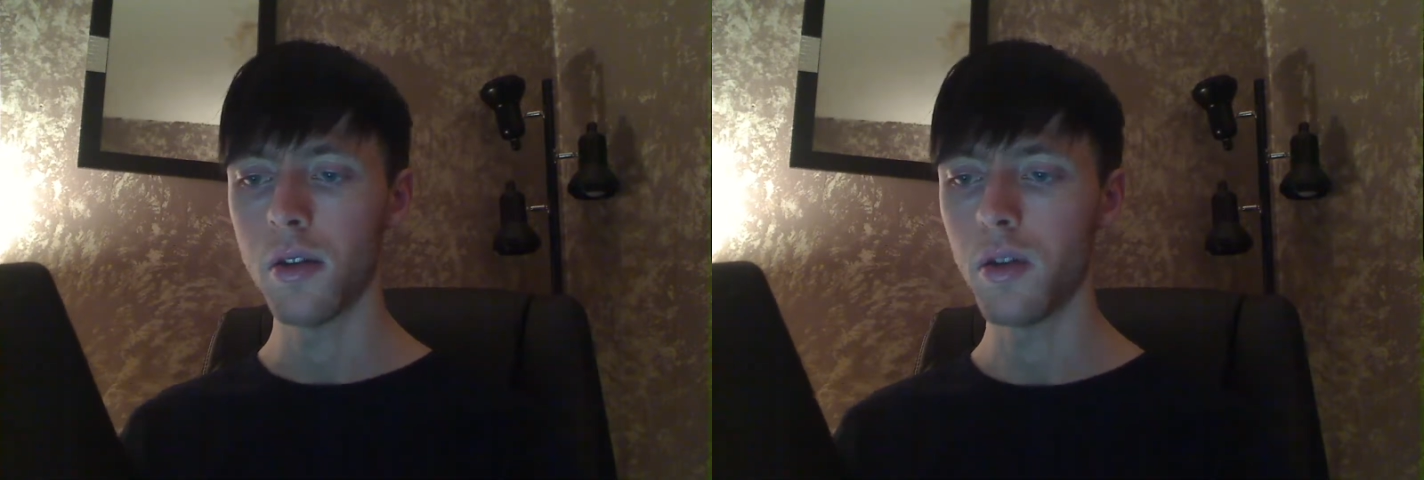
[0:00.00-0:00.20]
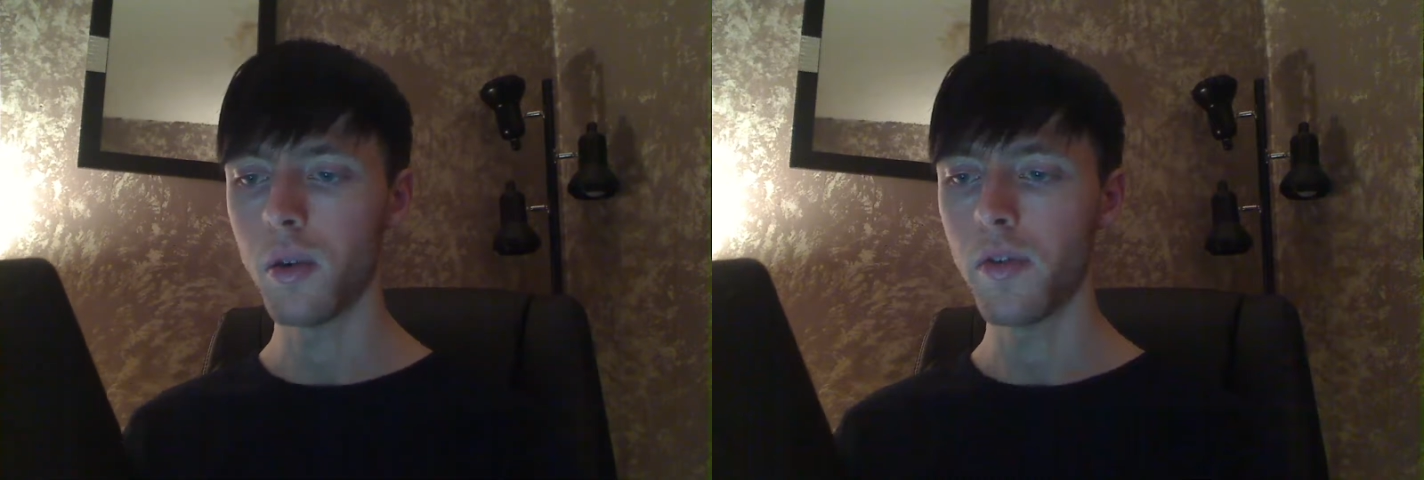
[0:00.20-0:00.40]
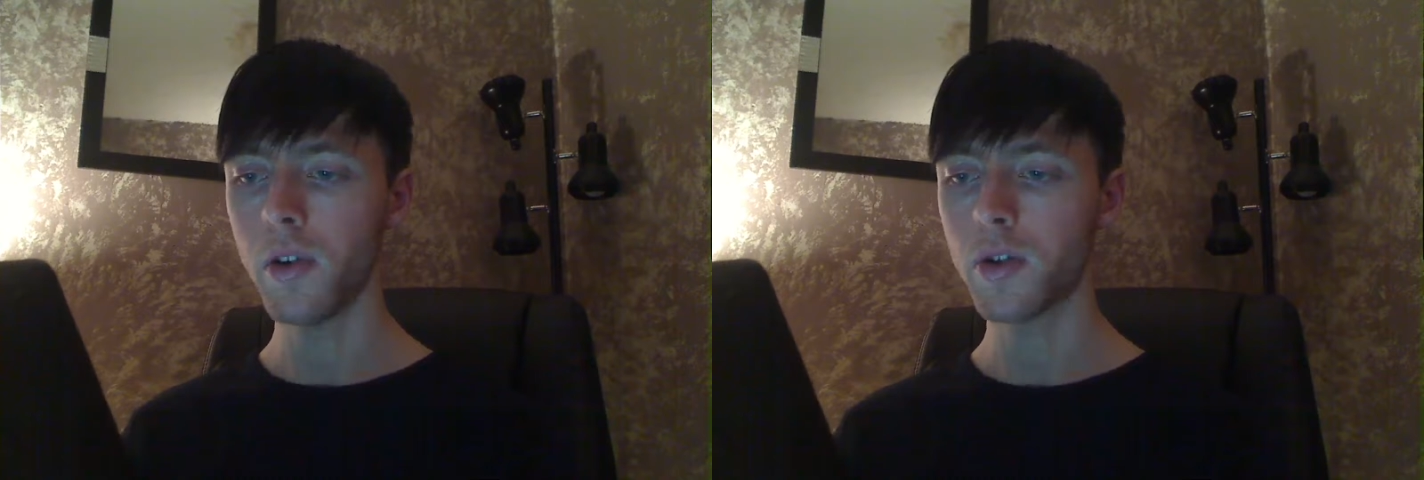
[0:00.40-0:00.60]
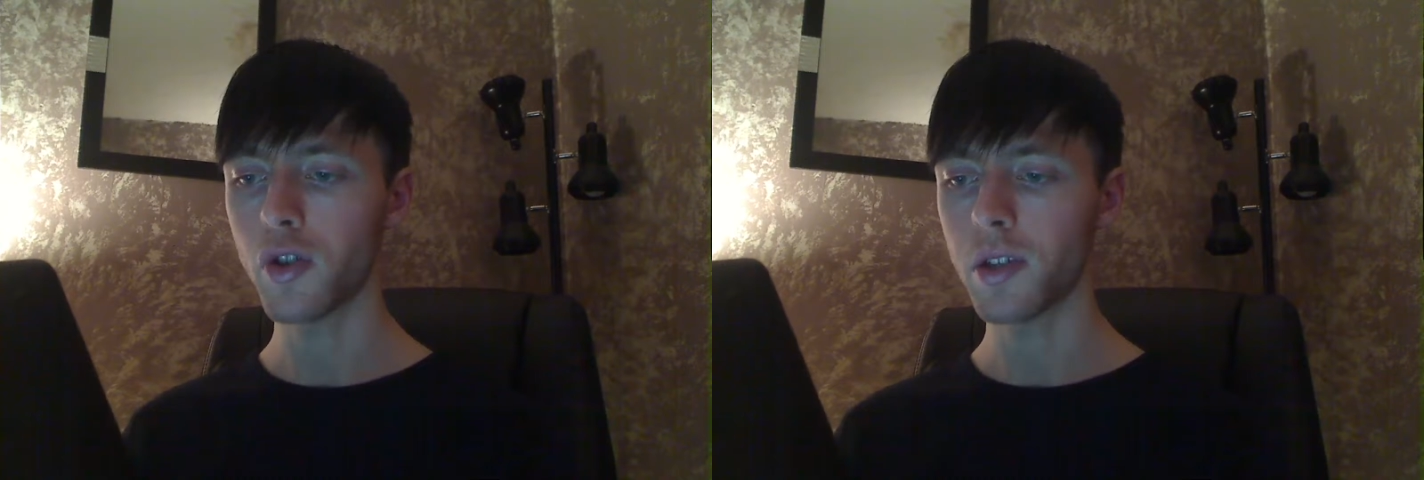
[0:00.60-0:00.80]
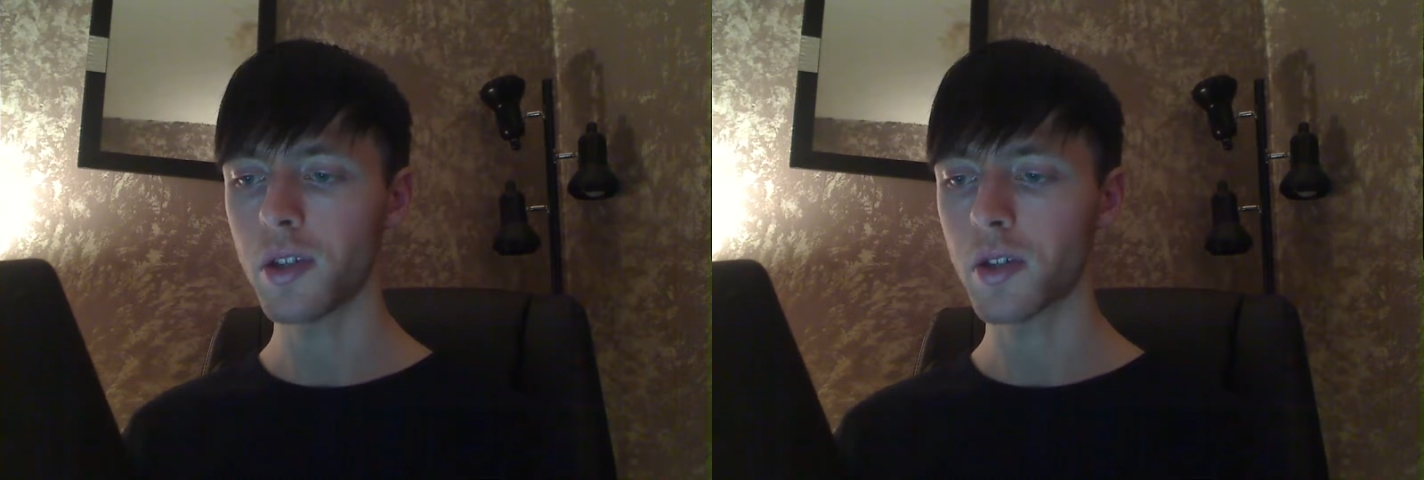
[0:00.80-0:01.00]
The
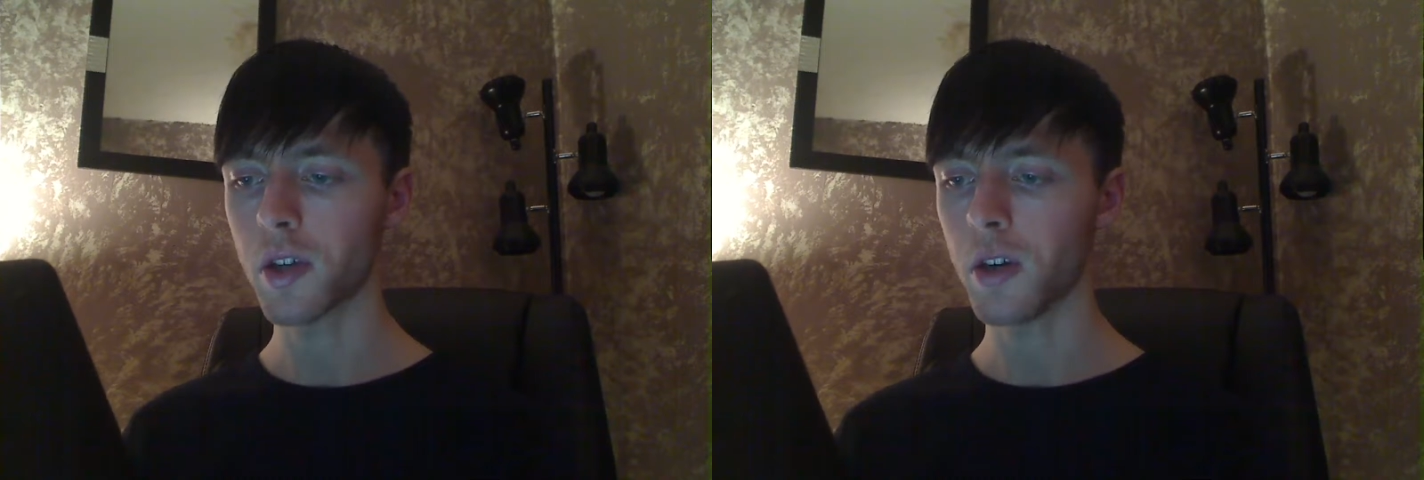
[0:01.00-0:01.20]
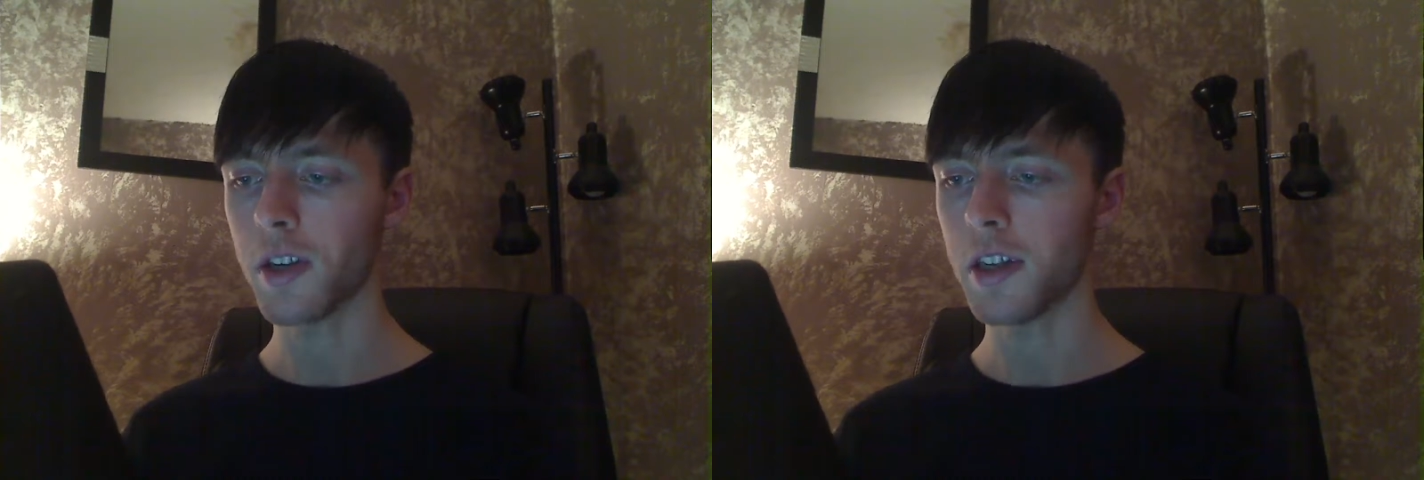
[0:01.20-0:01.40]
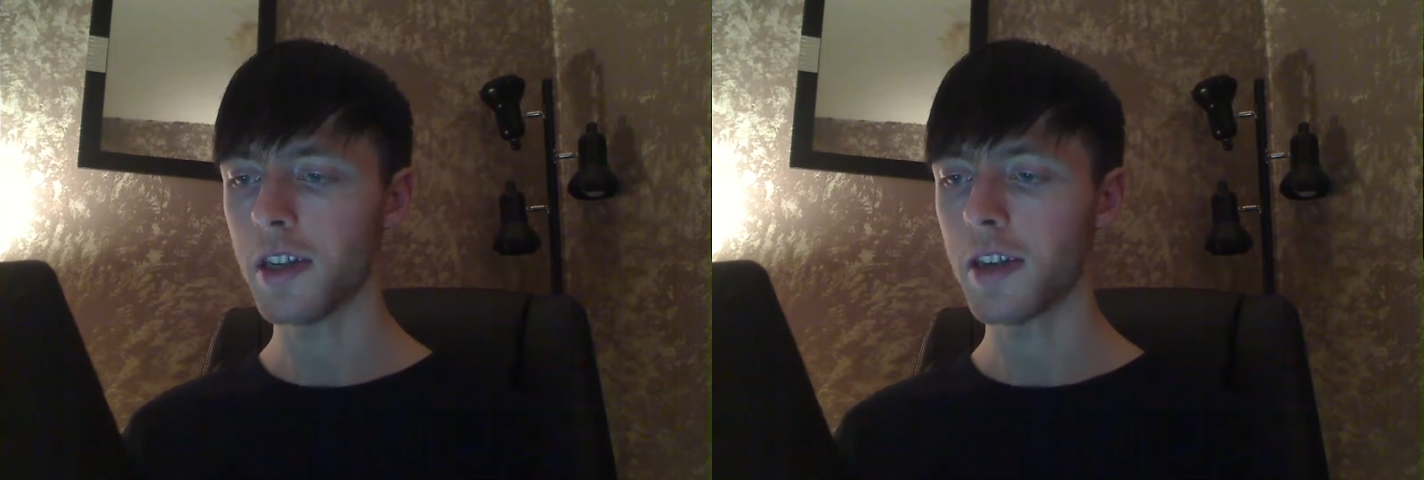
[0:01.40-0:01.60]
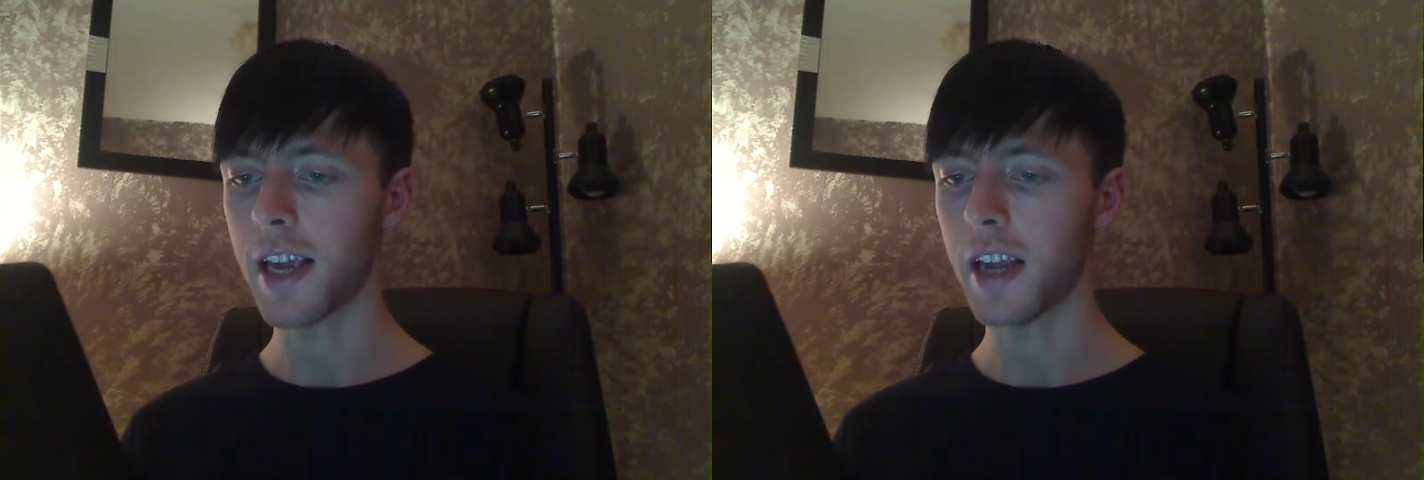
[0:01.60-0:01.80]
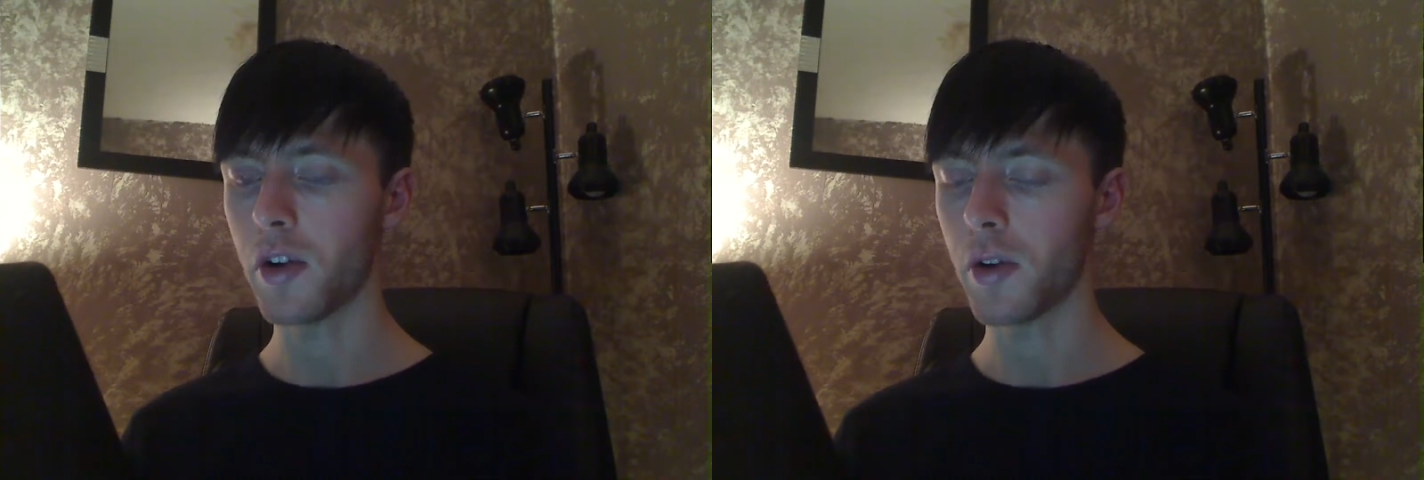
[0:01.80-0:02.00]
reverse justice card can indicate